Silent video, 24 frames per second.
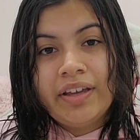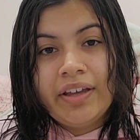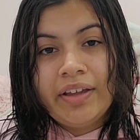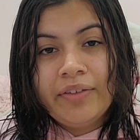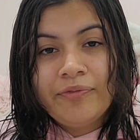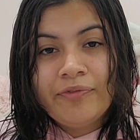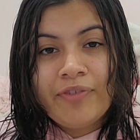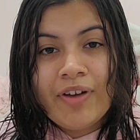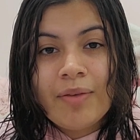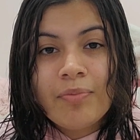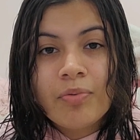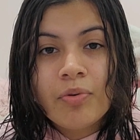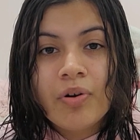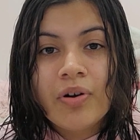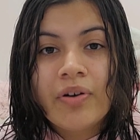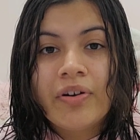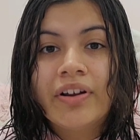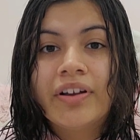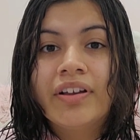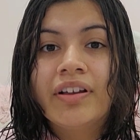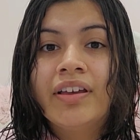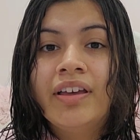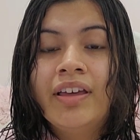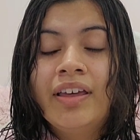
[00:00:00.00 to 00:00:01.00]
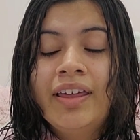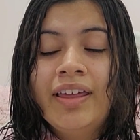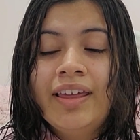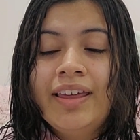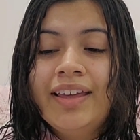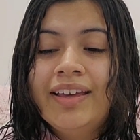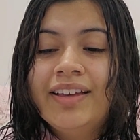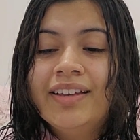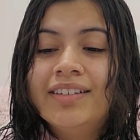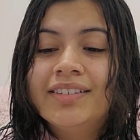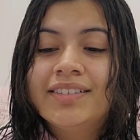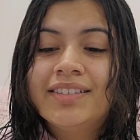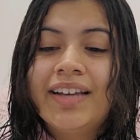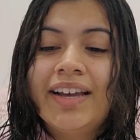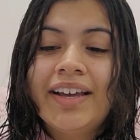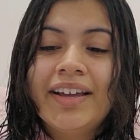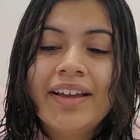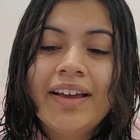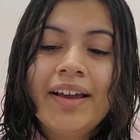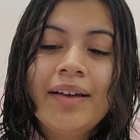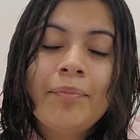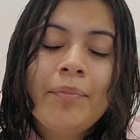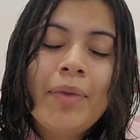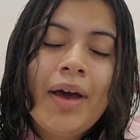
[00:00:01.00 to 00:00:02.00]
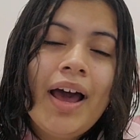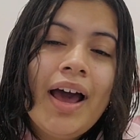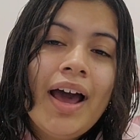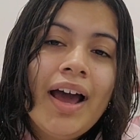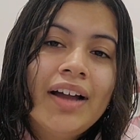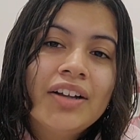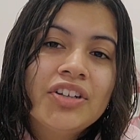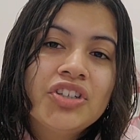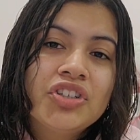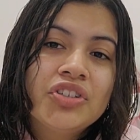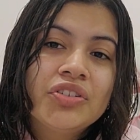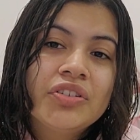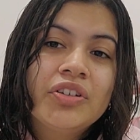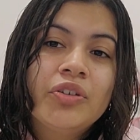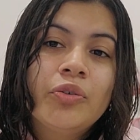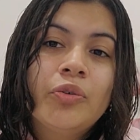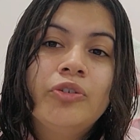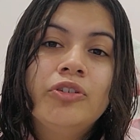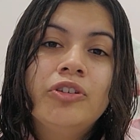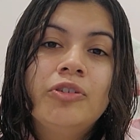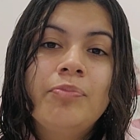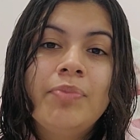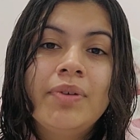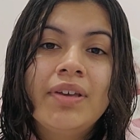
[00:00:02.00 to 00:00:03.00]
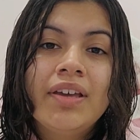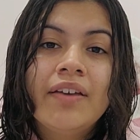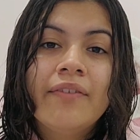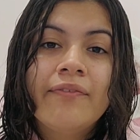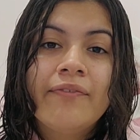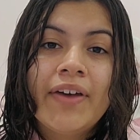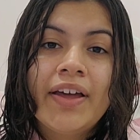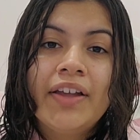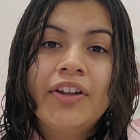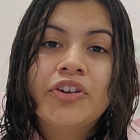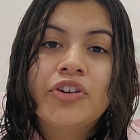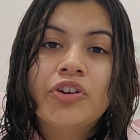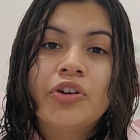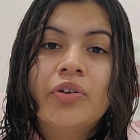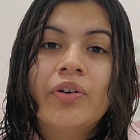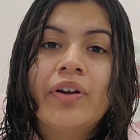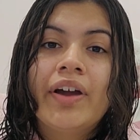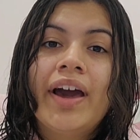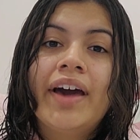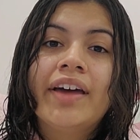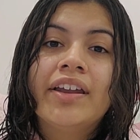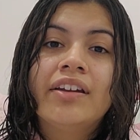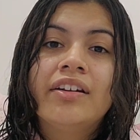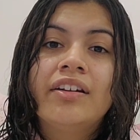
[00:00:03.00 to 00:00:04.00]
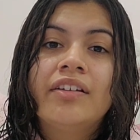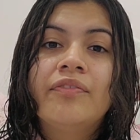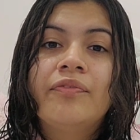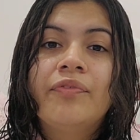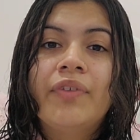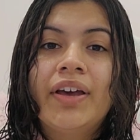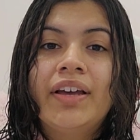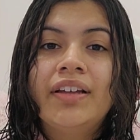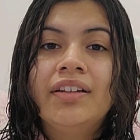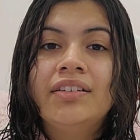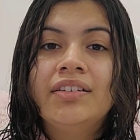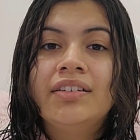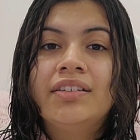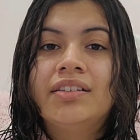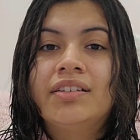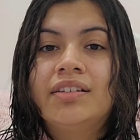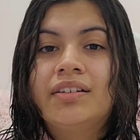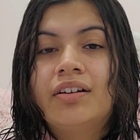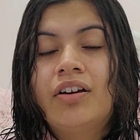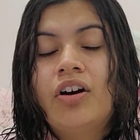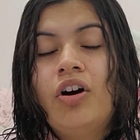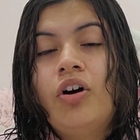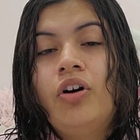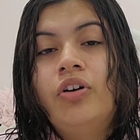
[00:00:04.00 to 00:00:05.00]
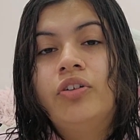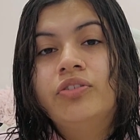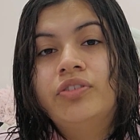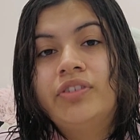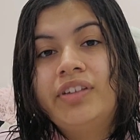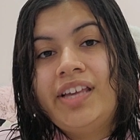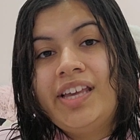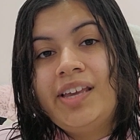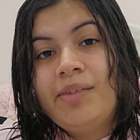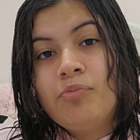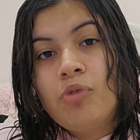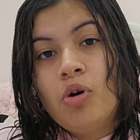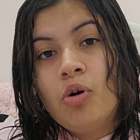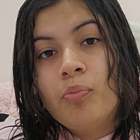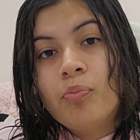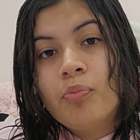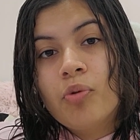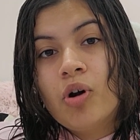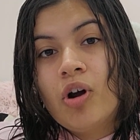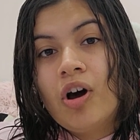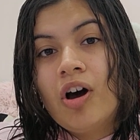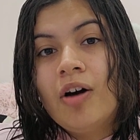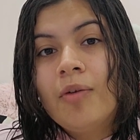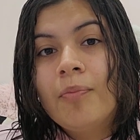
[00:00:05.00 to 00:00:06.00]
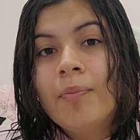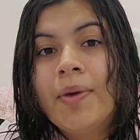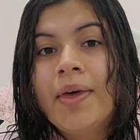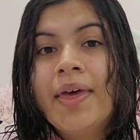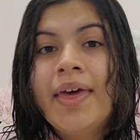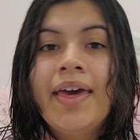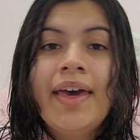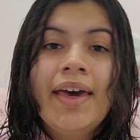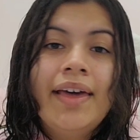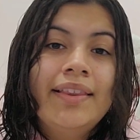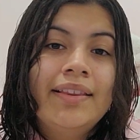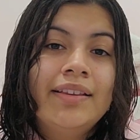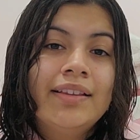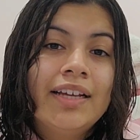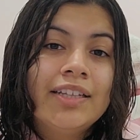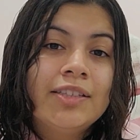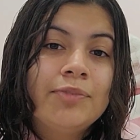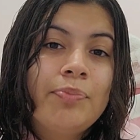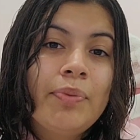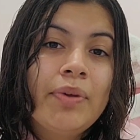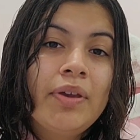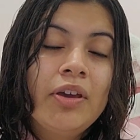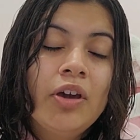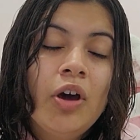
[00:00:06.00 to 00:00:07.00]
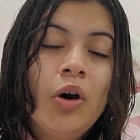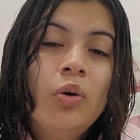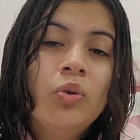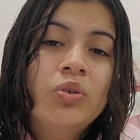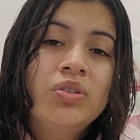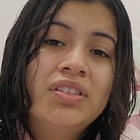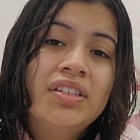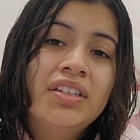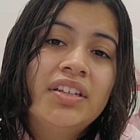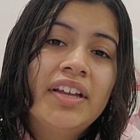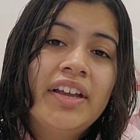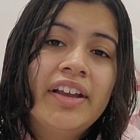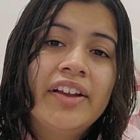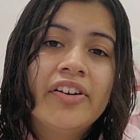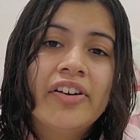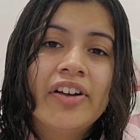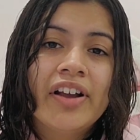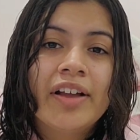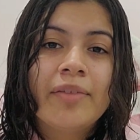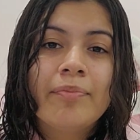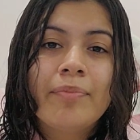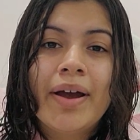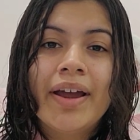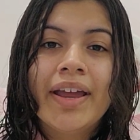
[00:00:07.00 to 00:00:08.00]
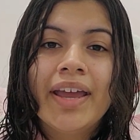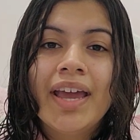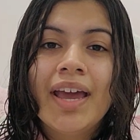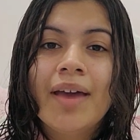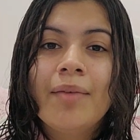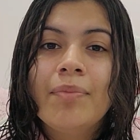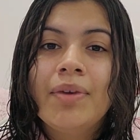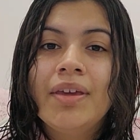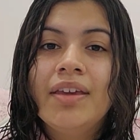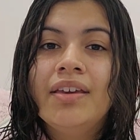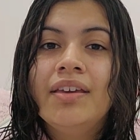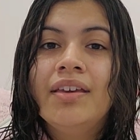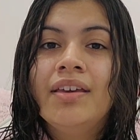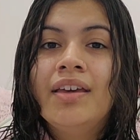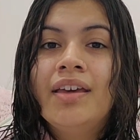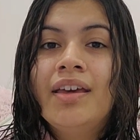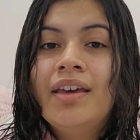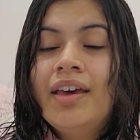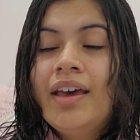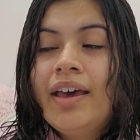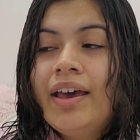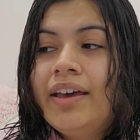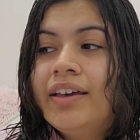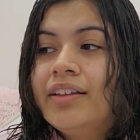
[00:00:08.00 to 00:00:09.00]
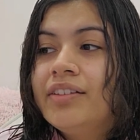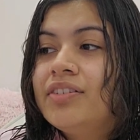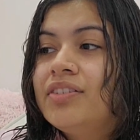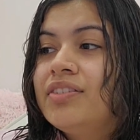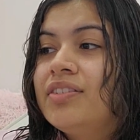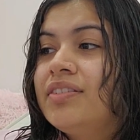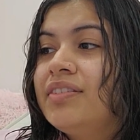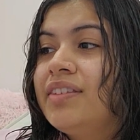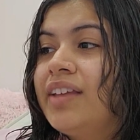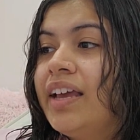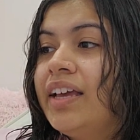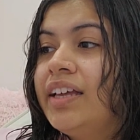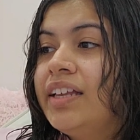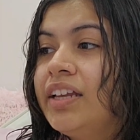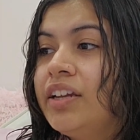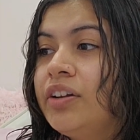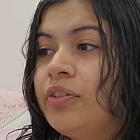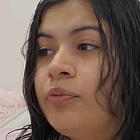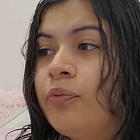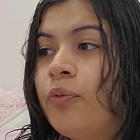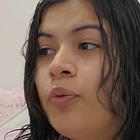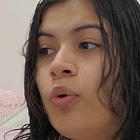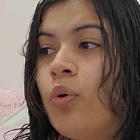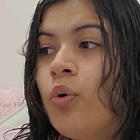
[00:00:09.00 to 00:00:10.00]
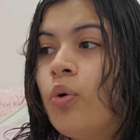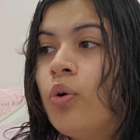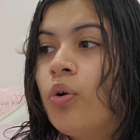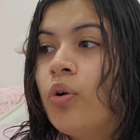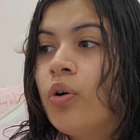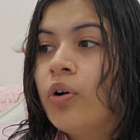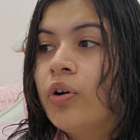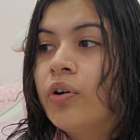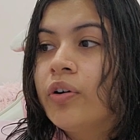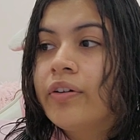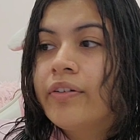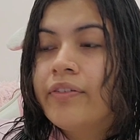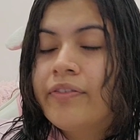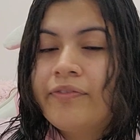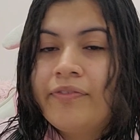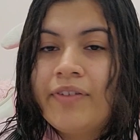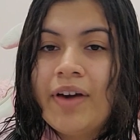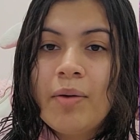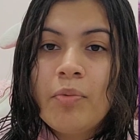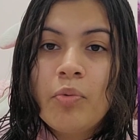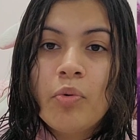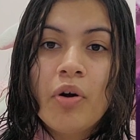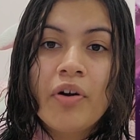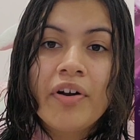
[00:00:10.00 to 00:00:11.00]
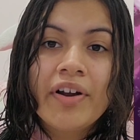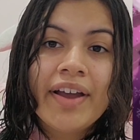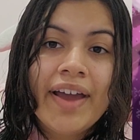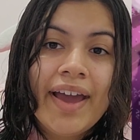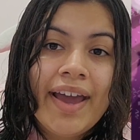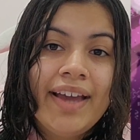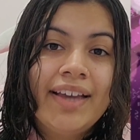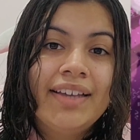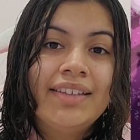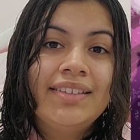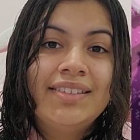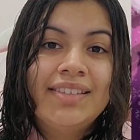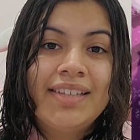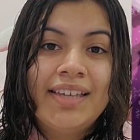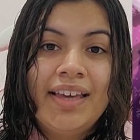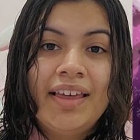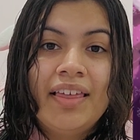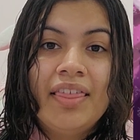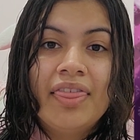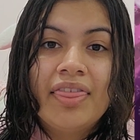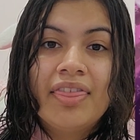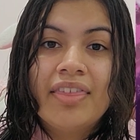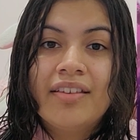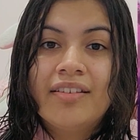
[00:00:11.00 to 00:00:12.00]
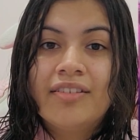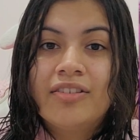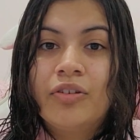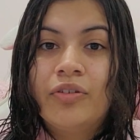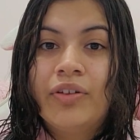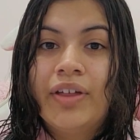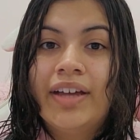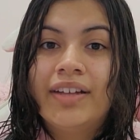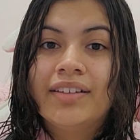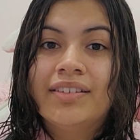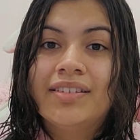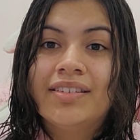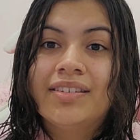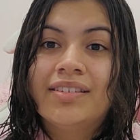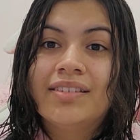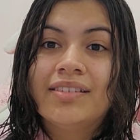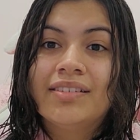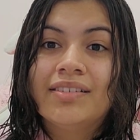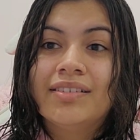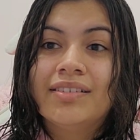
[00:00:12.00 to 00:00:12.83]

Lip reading: in February is I am actually going to be a vendor at an event called Emo Prom, and that's being hosted here in Miami. It's dated for February 18th, so that's